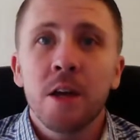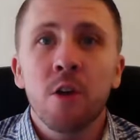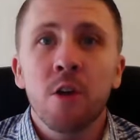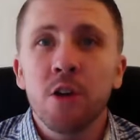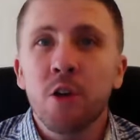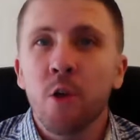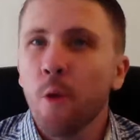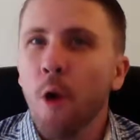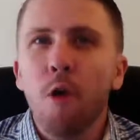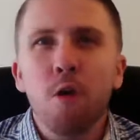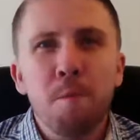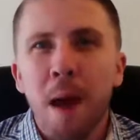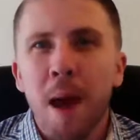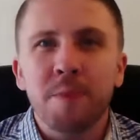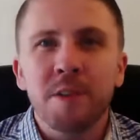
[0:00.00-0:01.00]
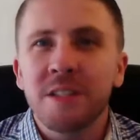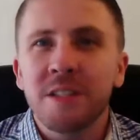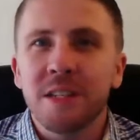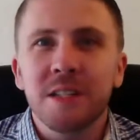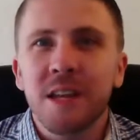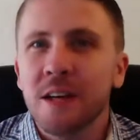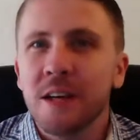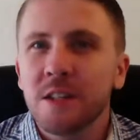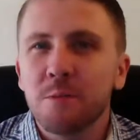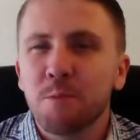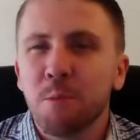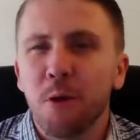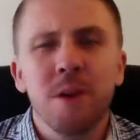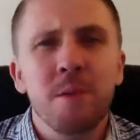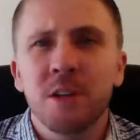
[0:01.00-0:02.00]
your roadmap to success
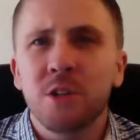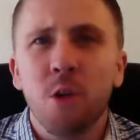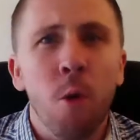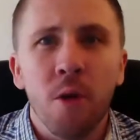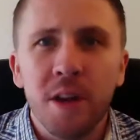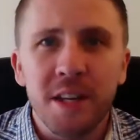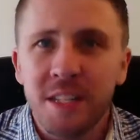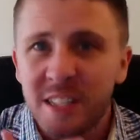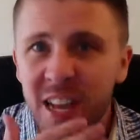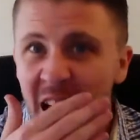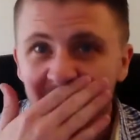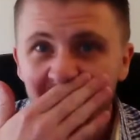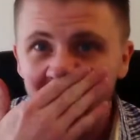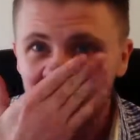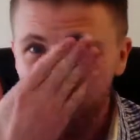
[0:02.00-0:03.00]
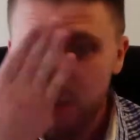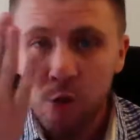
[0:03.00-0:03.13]
is pretty much already set up.